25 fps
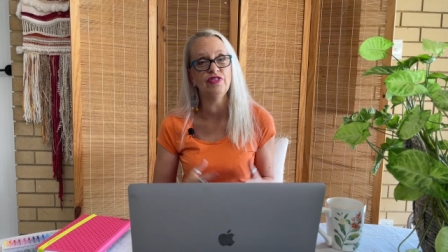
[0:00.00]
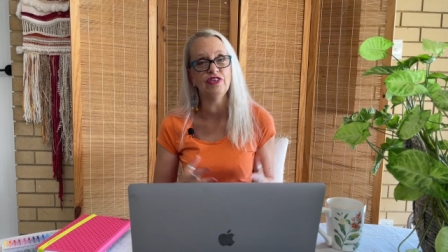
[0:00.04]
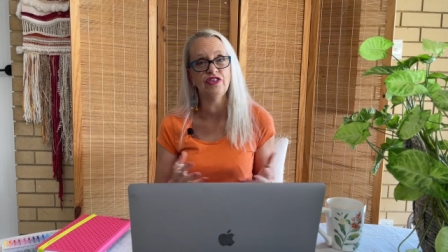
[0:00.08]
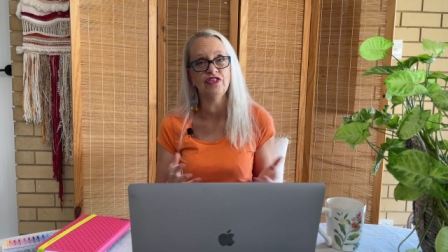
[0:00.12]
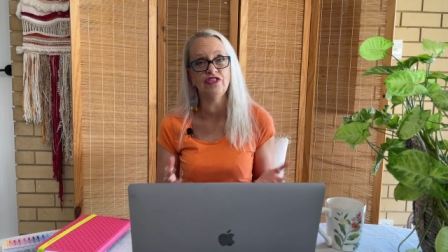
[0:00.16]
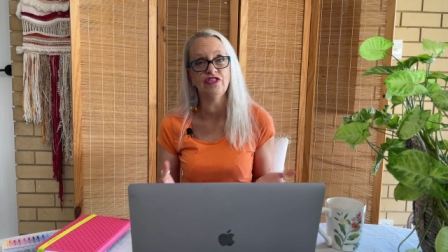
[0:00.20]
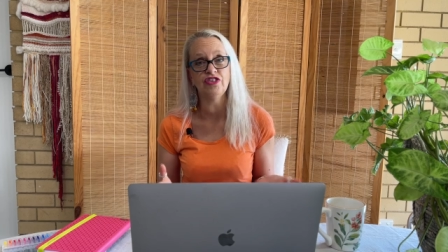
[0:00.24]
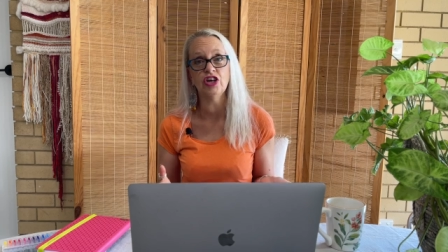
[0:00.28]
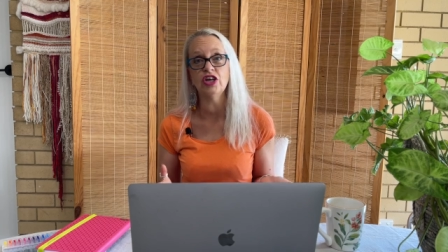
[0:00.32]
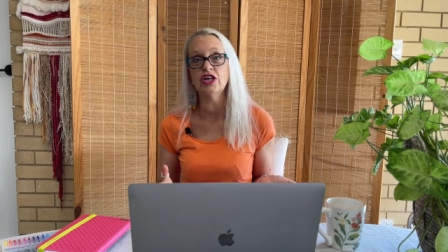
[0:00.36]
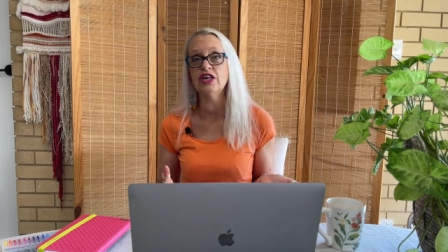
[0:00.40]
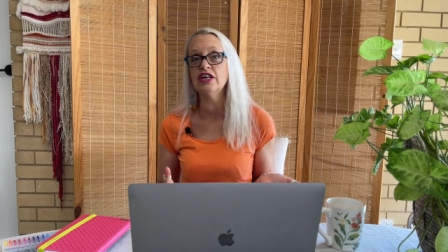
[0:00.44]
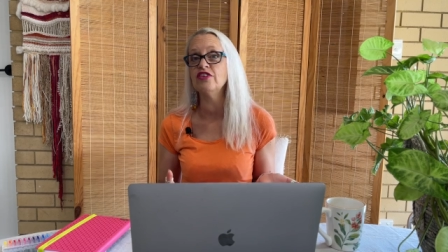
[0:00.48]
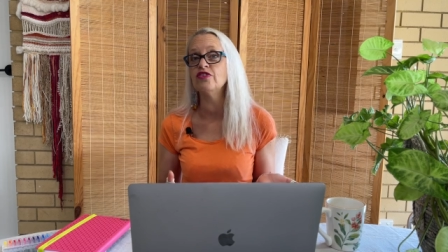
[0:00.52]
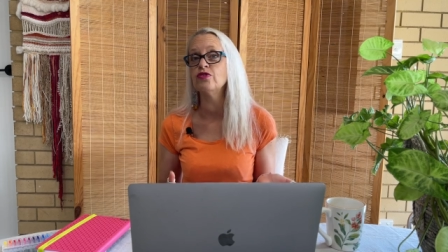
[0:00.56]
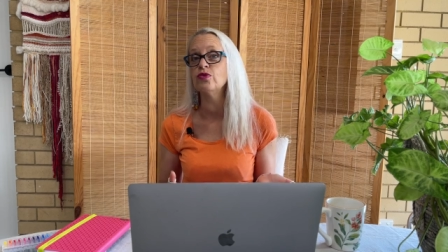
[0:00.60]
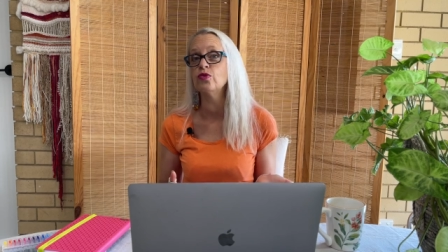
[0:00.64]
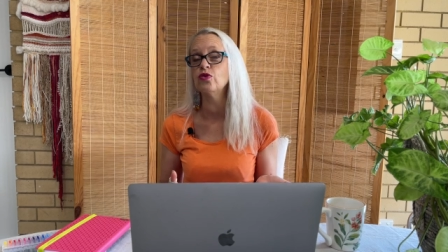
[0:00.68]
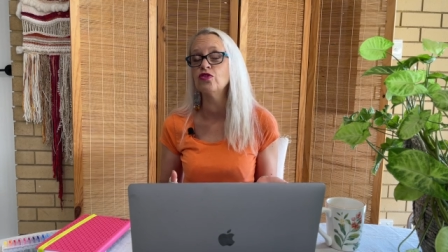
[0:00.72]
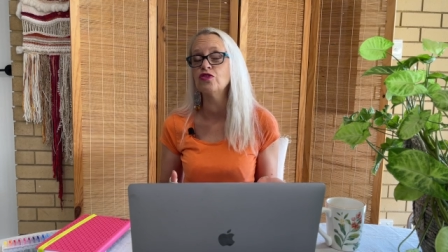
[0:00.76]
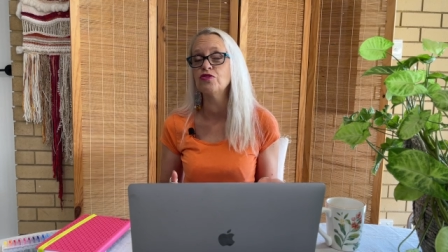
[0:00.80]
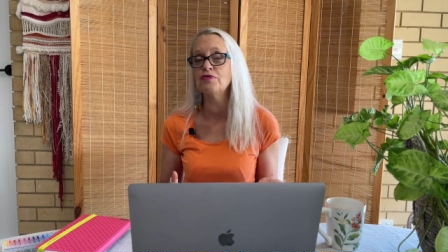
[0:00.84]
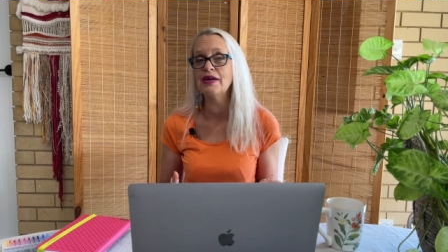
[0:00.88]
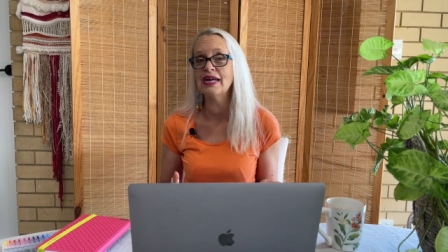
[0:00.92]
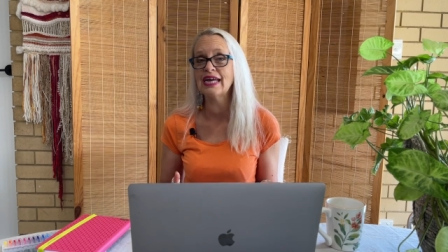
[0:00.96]
this journey
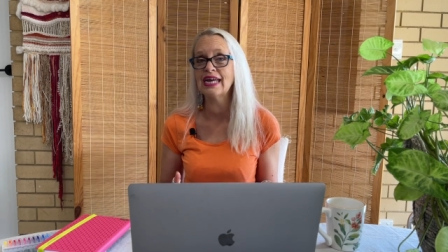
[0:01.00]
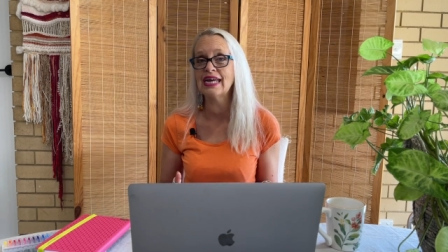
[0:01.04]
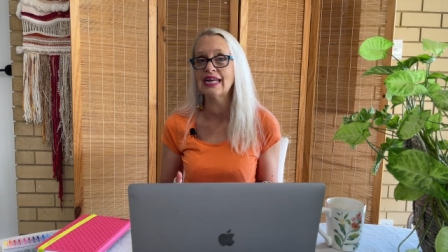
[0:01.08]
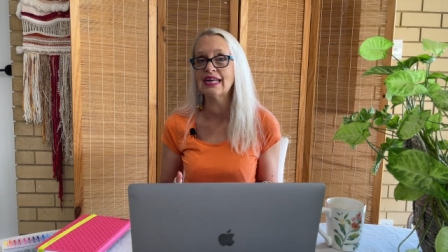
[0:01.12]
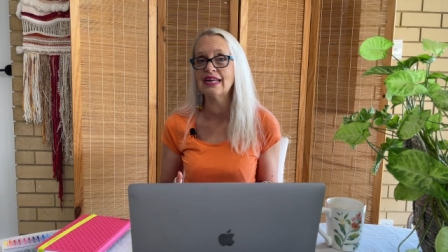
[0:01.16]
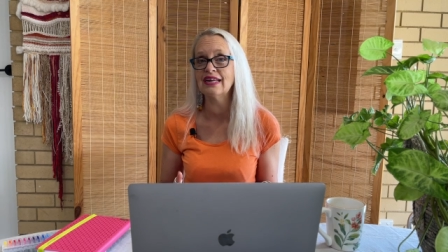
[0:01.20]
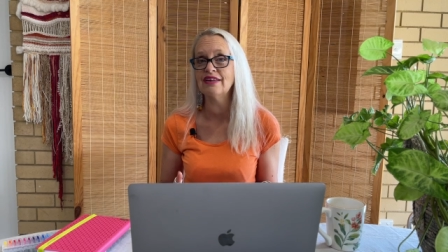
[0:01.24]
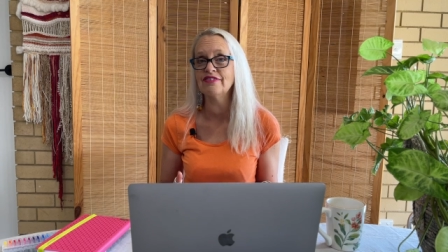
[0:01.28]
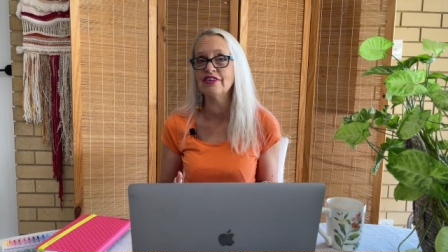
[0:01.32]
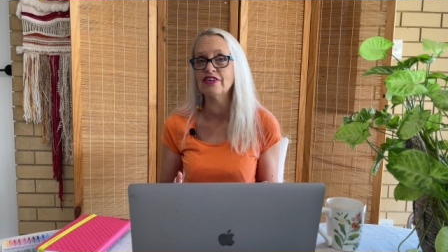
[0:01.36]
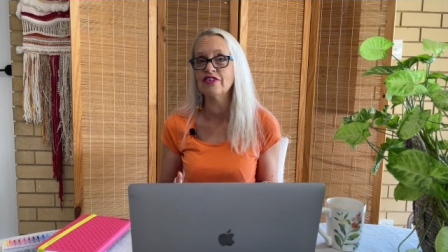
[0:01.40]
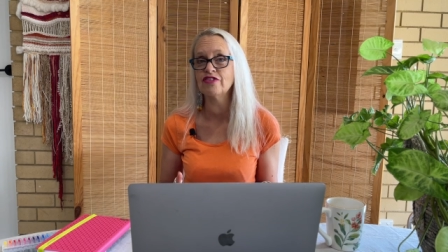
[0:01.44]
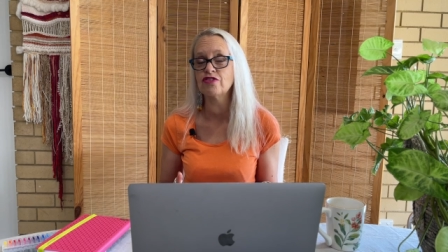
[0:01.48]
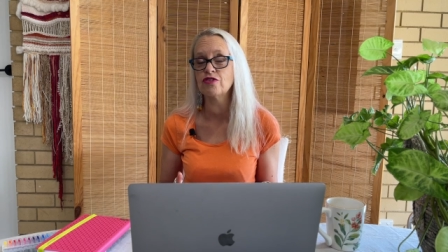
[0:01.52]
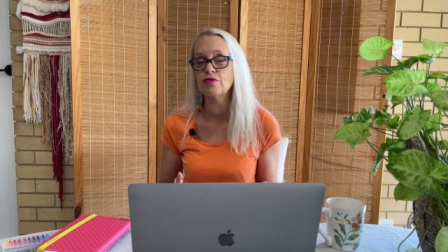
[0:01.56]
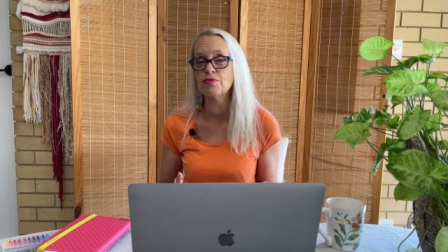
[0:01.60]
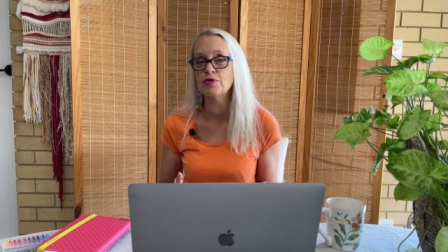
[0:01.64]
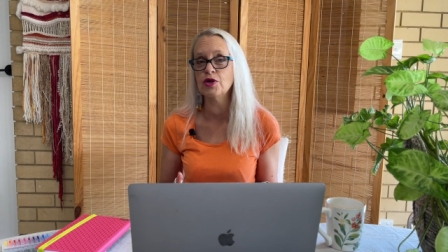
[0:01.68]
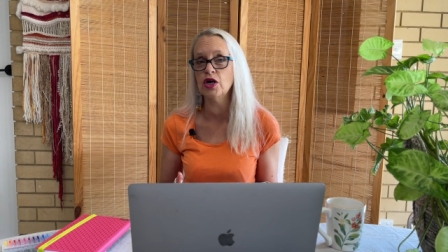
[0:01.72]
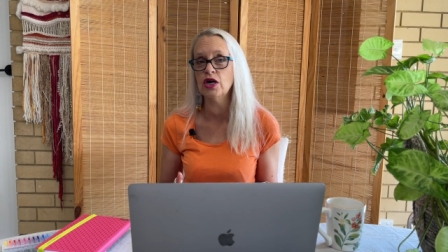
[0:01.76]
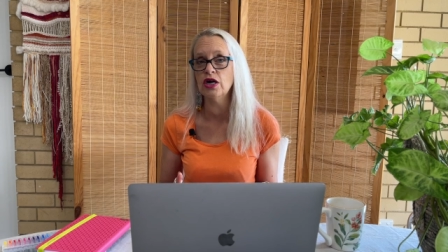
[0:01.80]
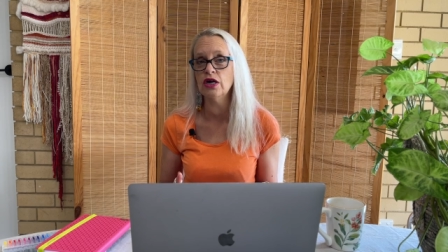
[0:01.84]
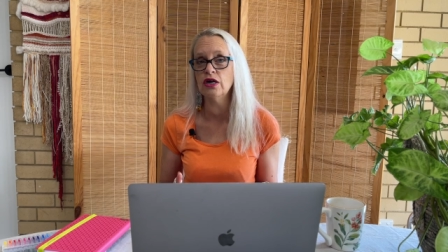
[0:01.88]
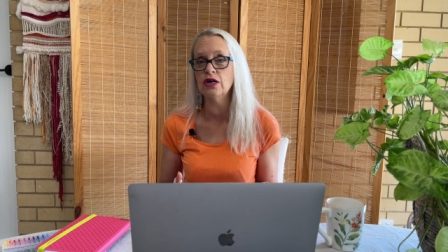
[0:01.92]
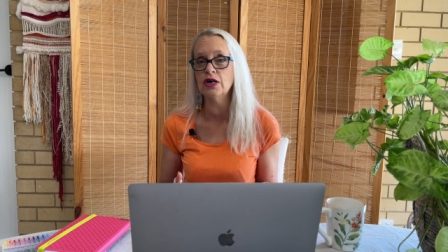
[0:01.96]
towards making a living from
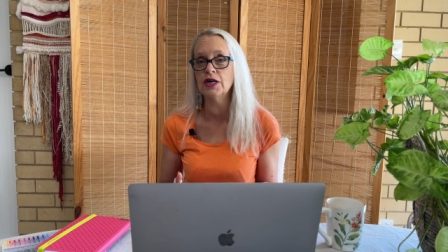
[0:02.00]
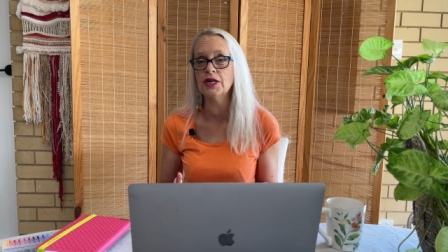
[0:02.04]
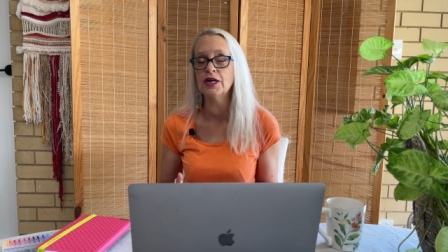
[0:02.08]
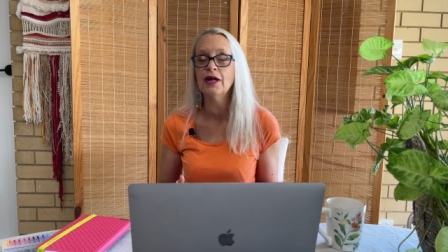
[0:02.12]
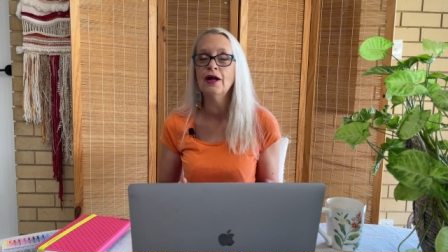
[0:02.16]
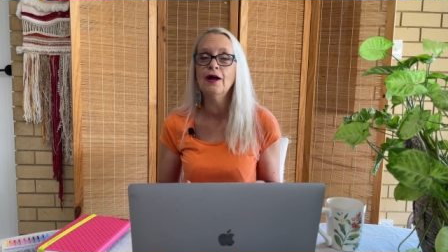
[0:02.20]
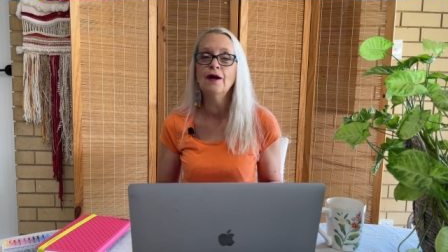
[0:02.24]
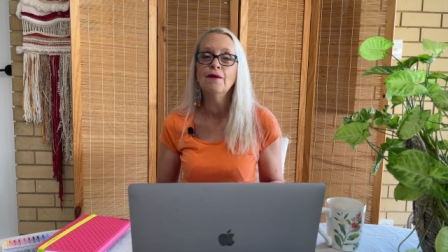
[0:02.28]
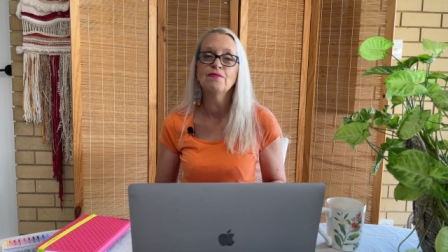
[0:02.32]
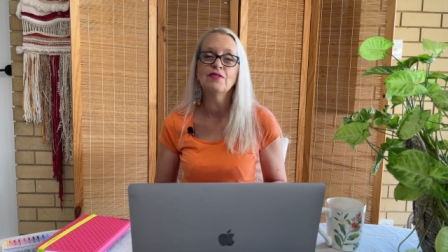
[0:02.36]
your art,